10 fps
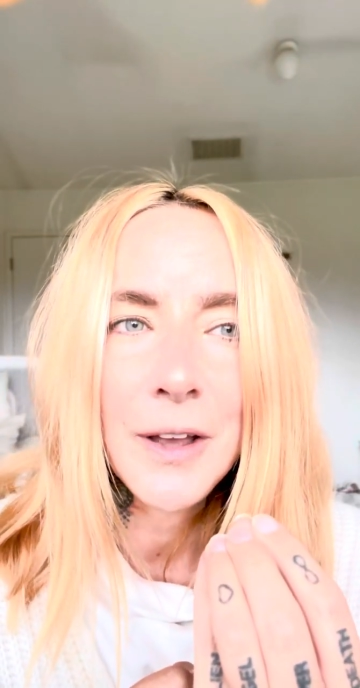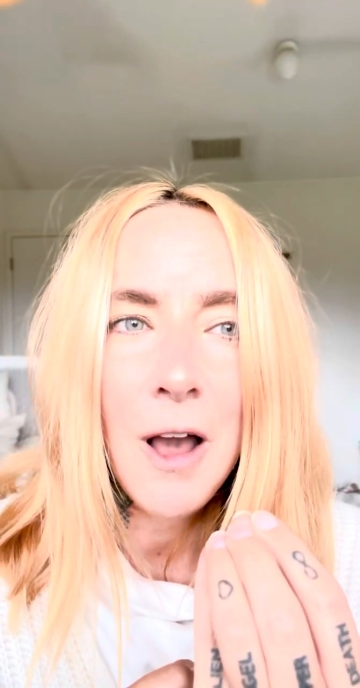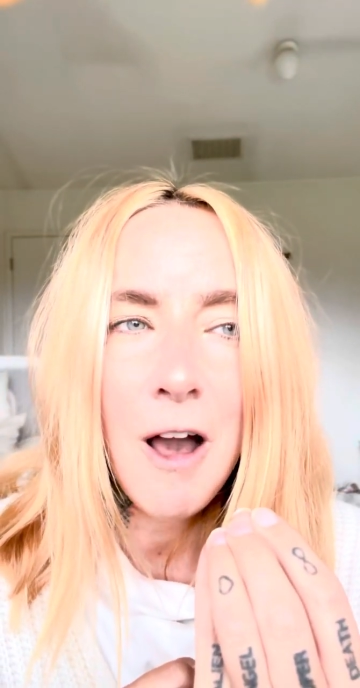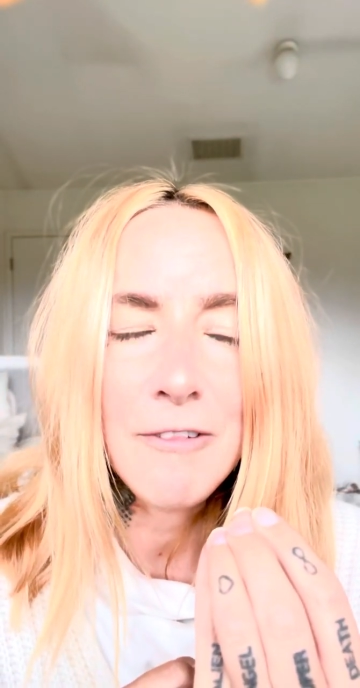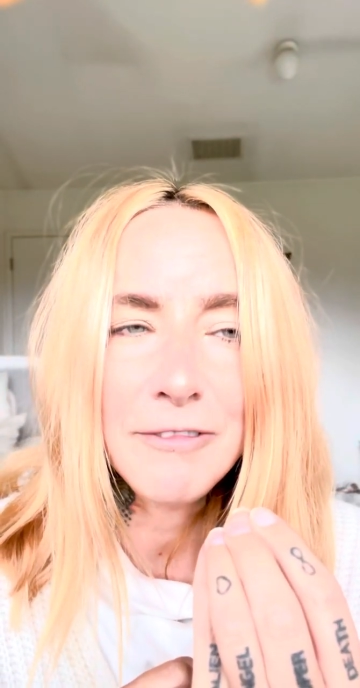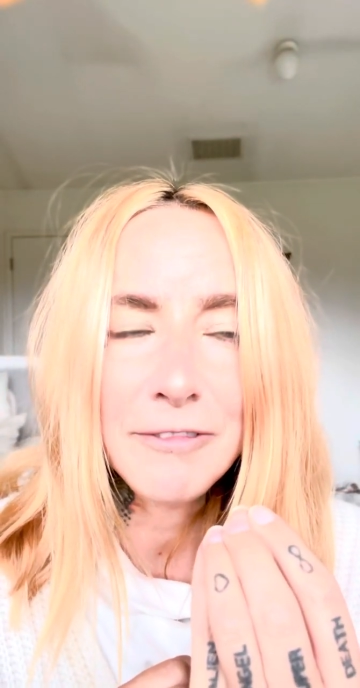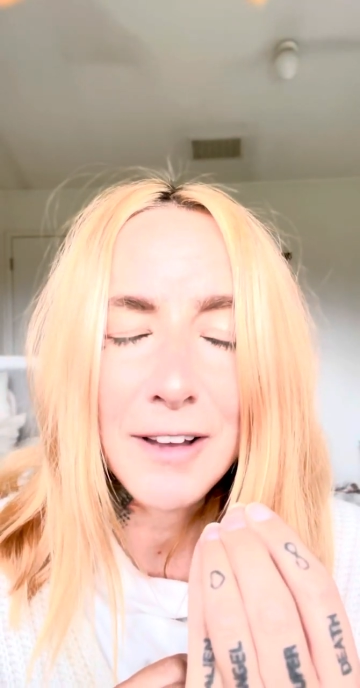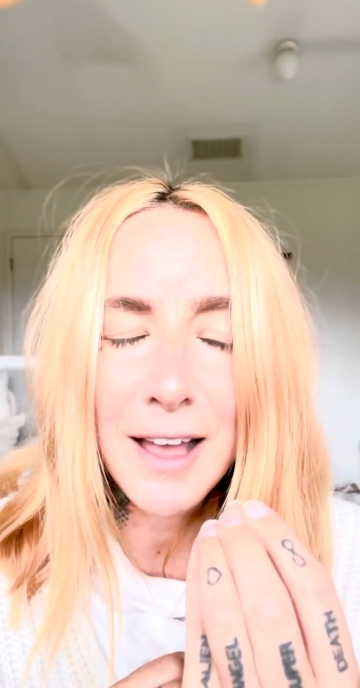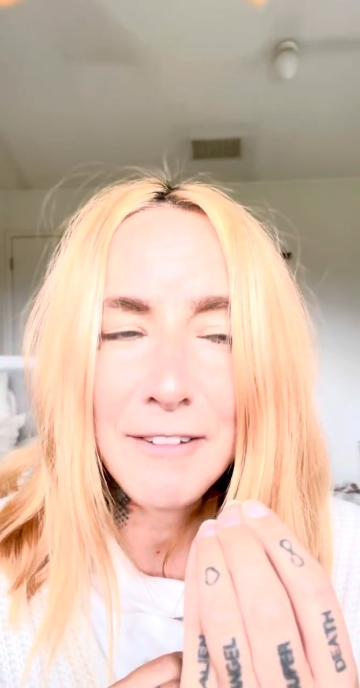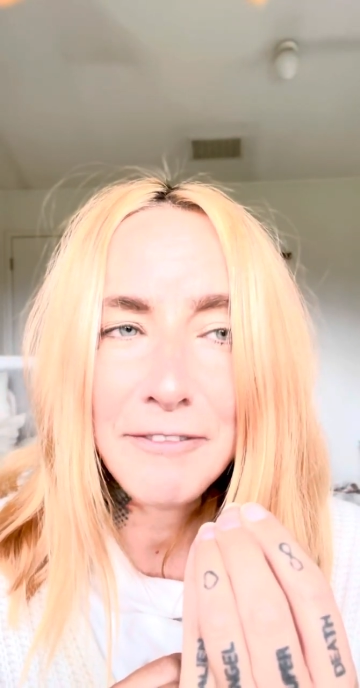of
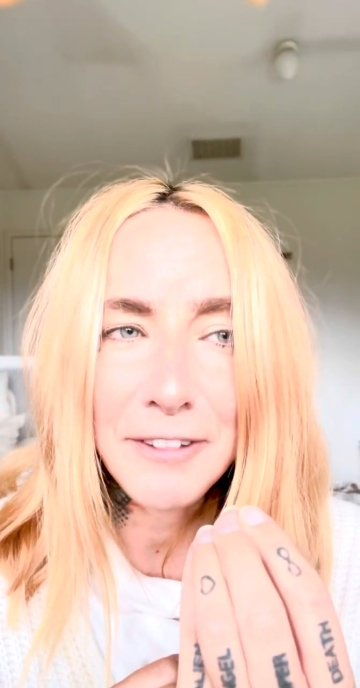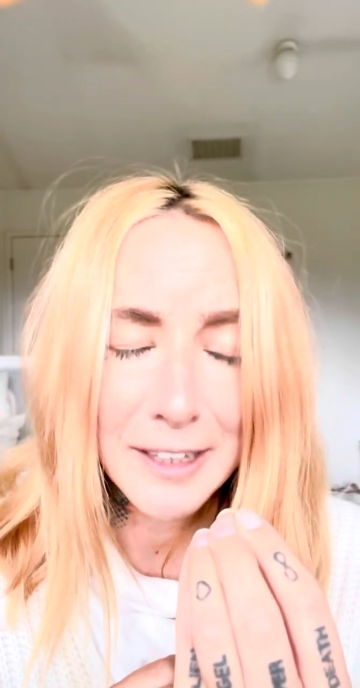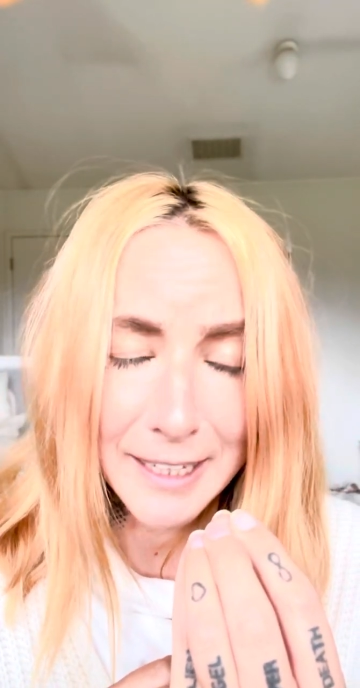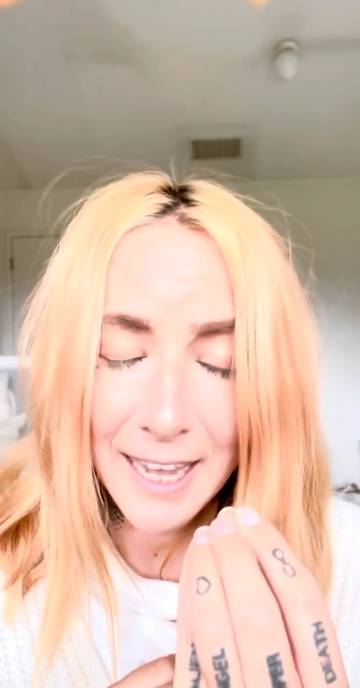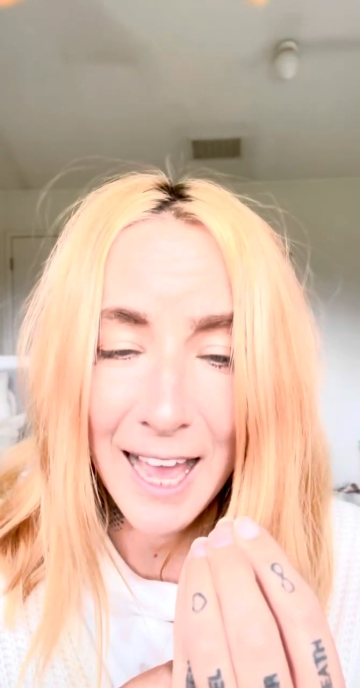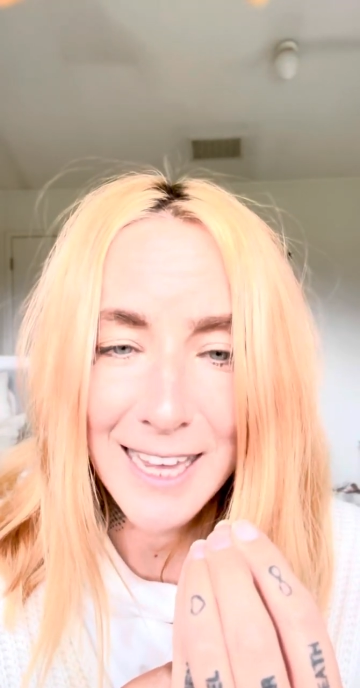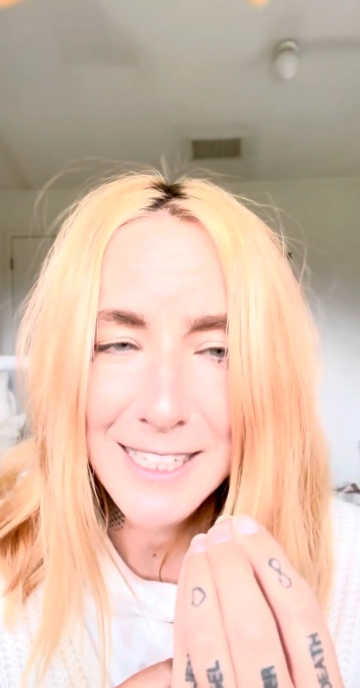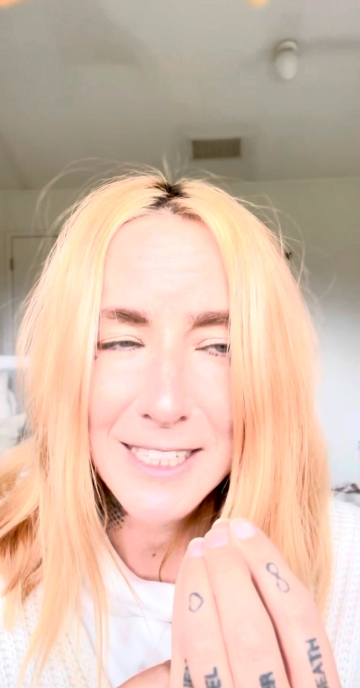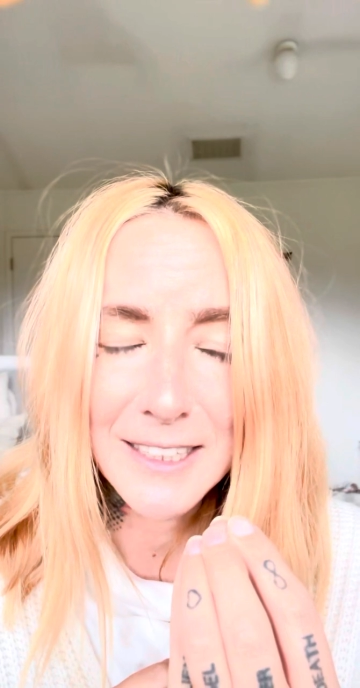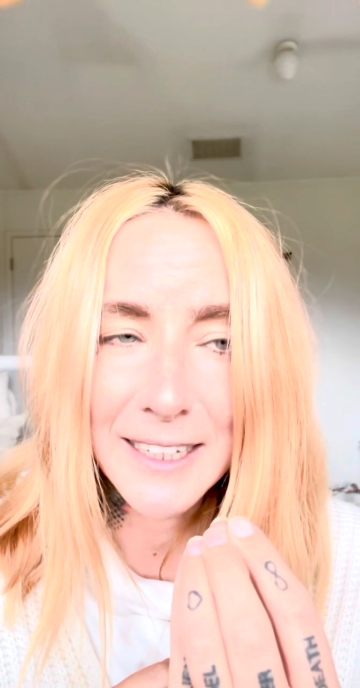feeling
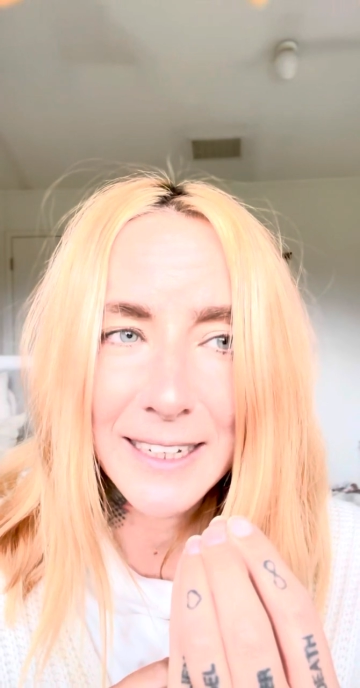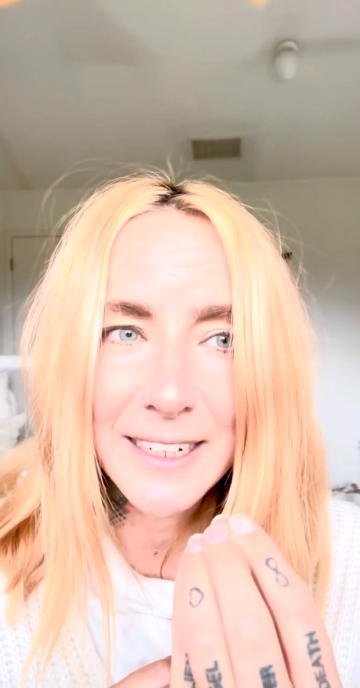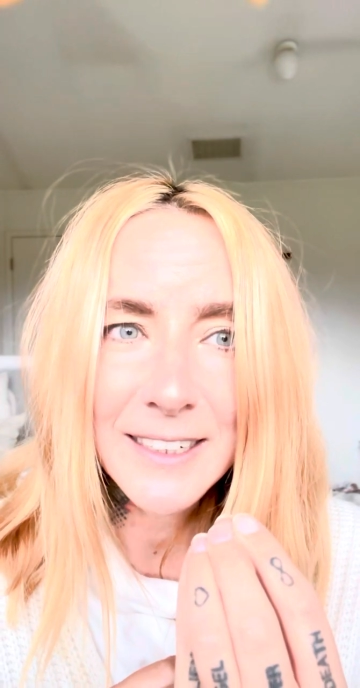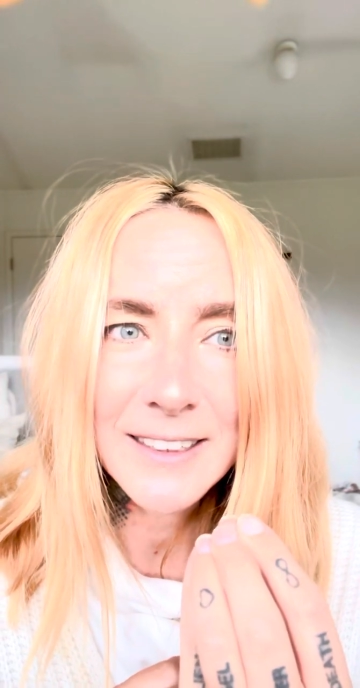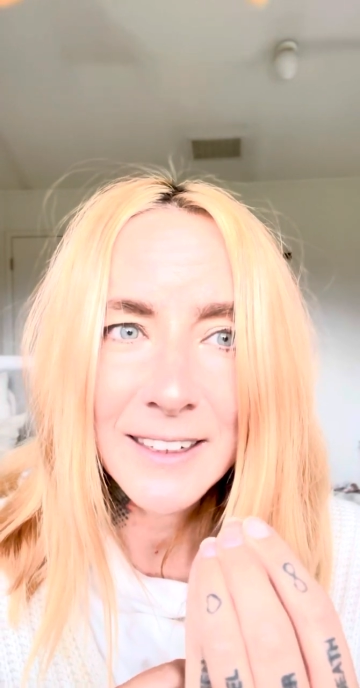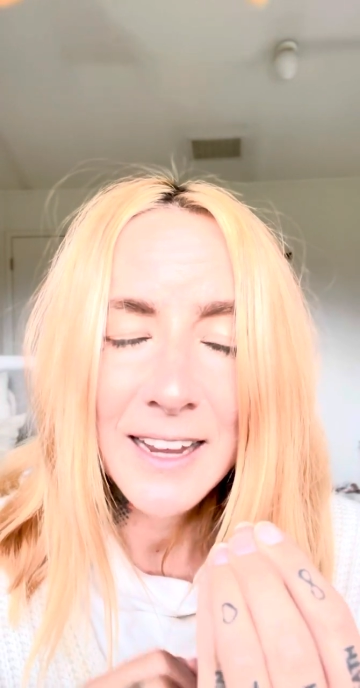isolated